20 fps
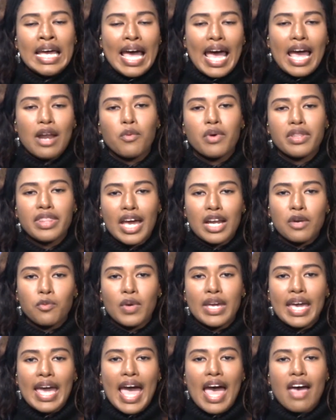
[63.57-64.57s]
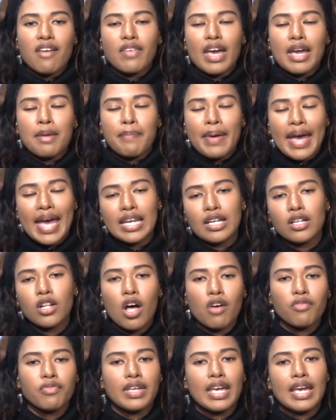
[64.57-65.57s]
And with that, we have a panel
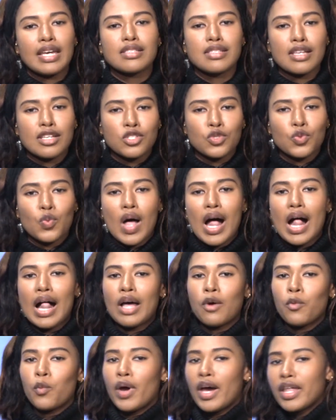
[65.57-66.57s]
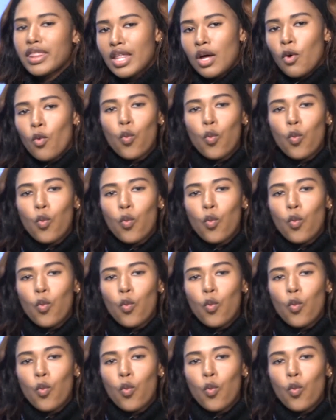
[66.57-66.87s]
of guests as well with